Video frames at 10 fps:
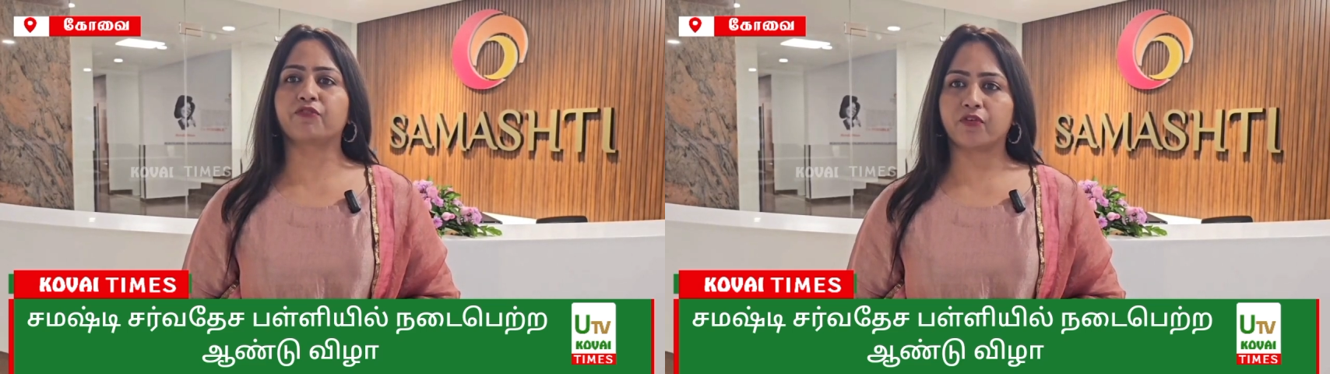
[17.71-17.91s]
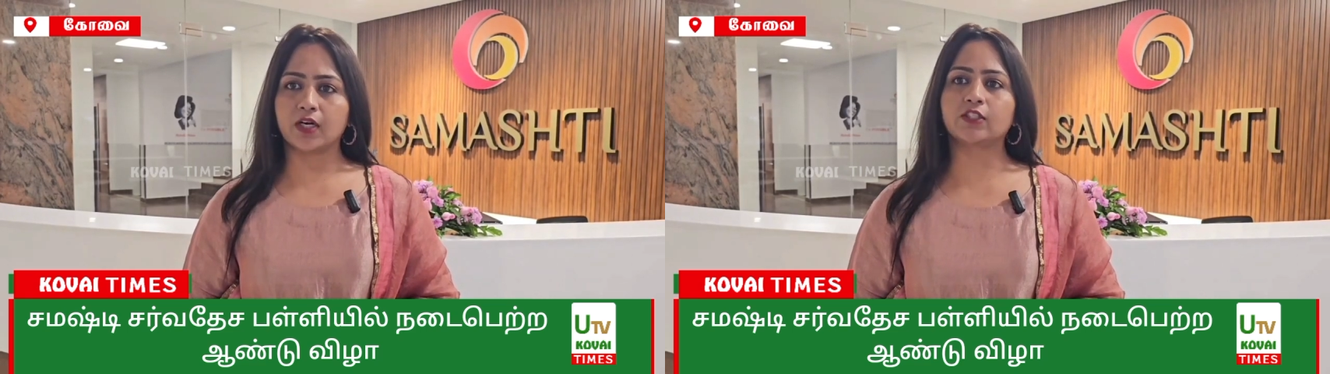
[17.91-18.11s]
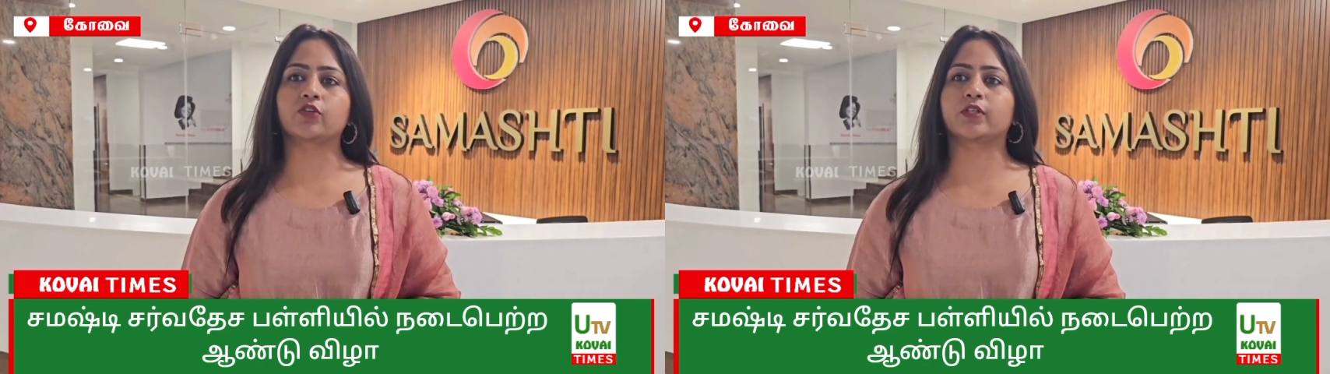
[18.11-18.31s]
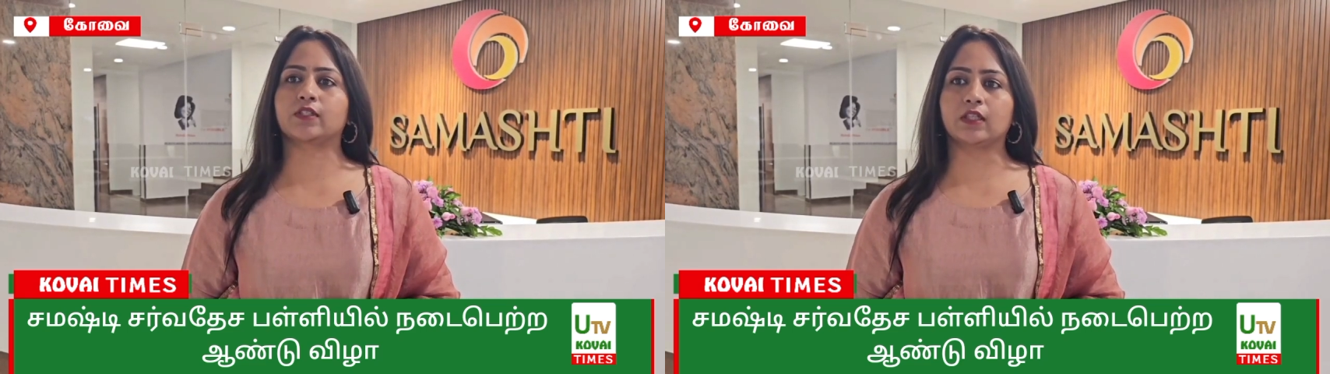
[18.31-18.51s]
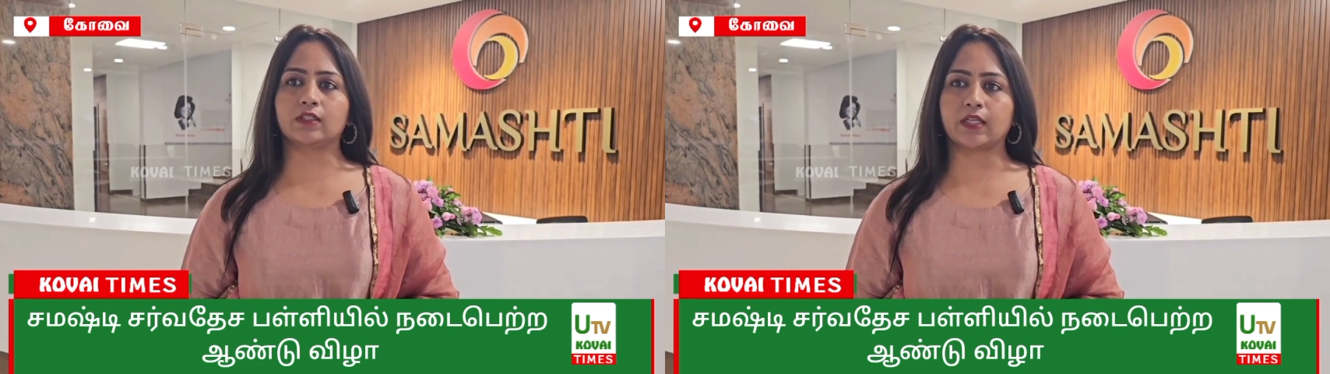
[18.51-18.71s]
first
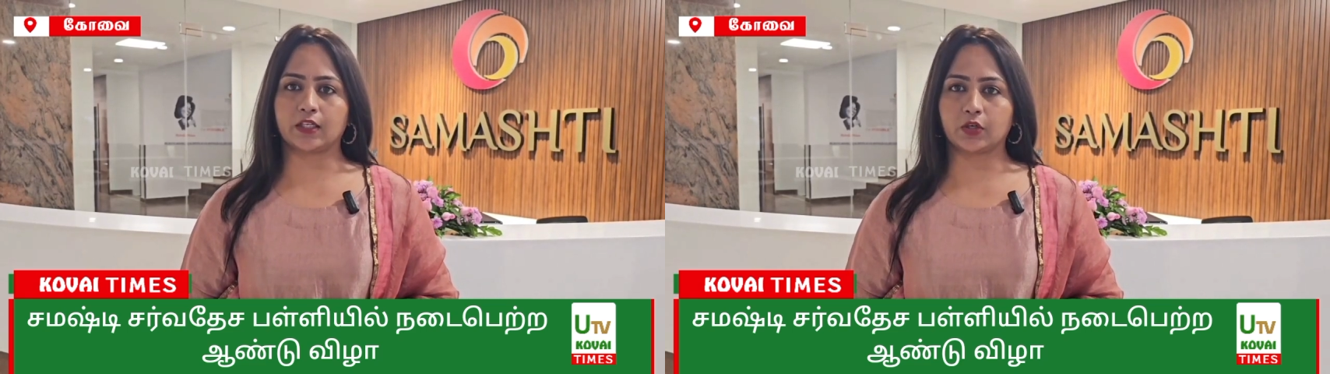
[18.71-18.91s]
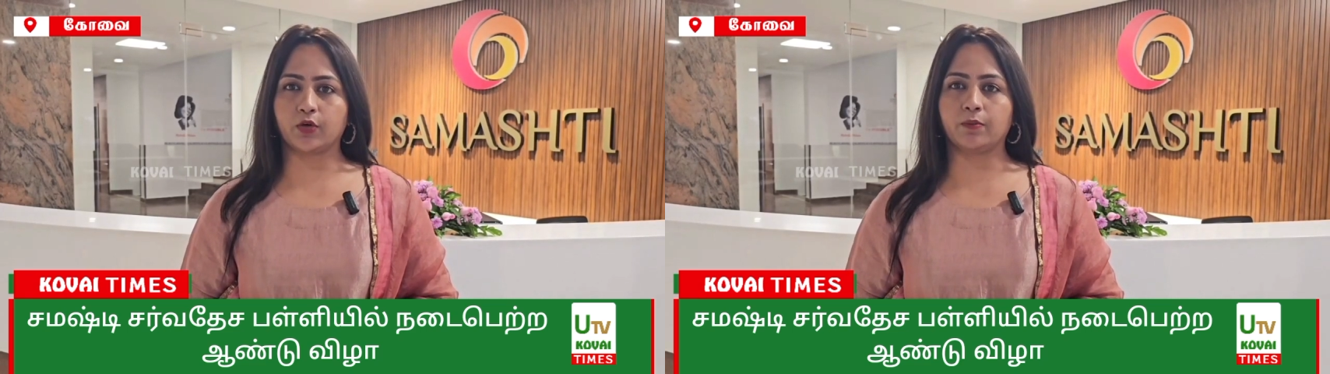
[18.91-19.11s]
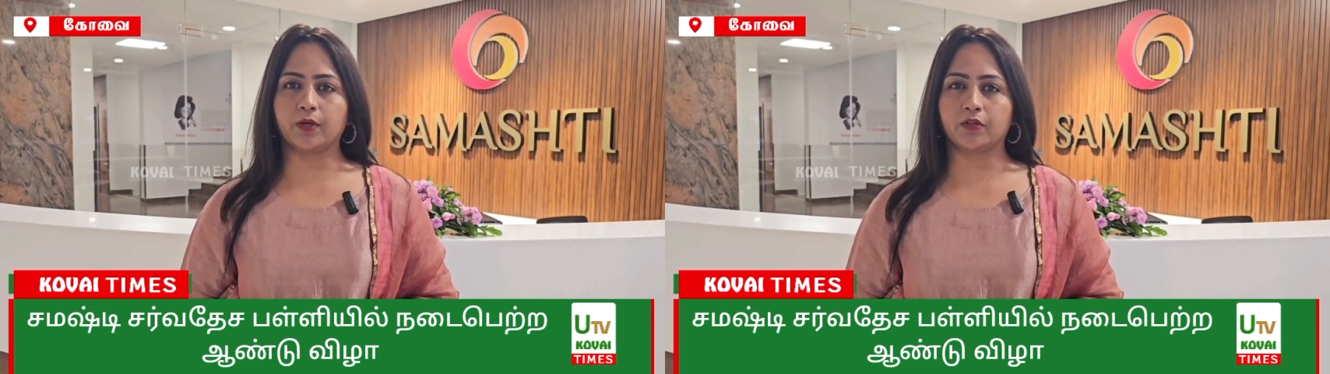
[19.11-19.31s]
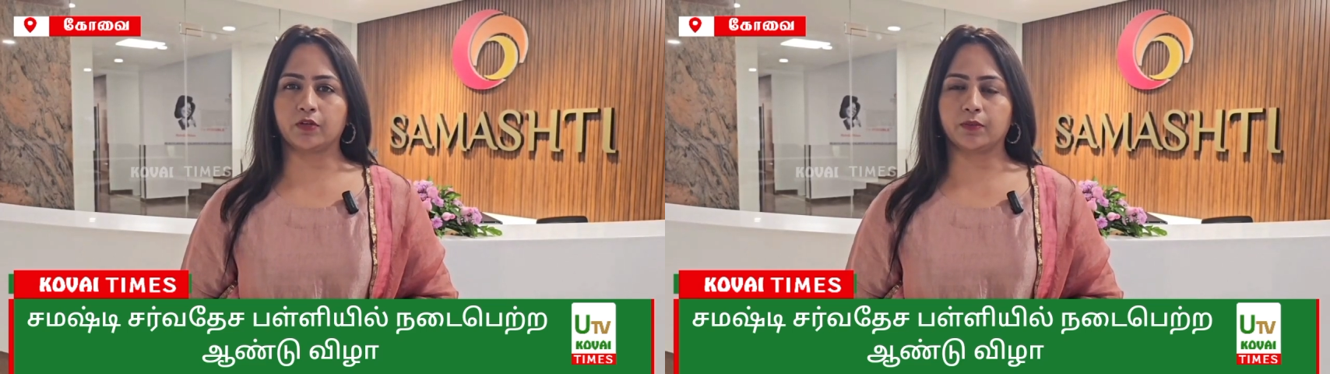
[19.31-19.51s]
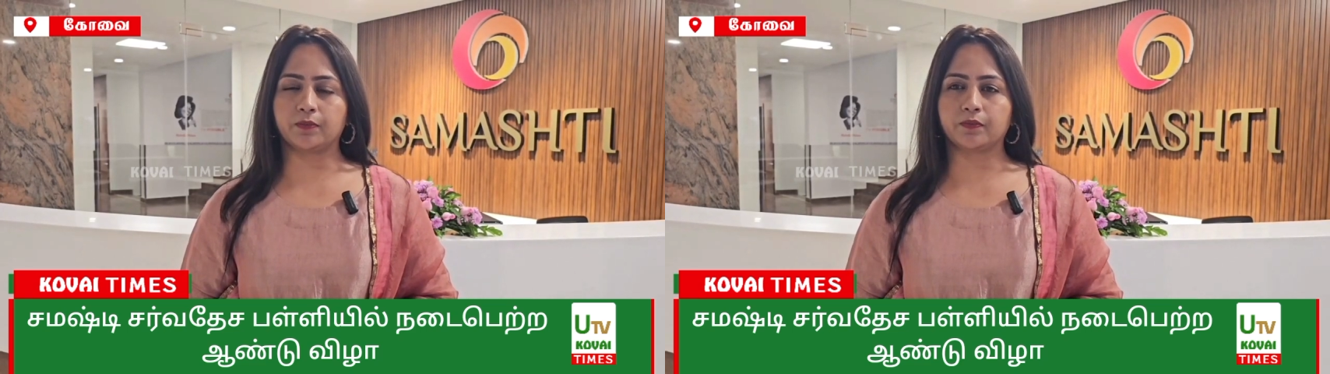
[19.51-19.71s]
Chrysalis at Coimbatore.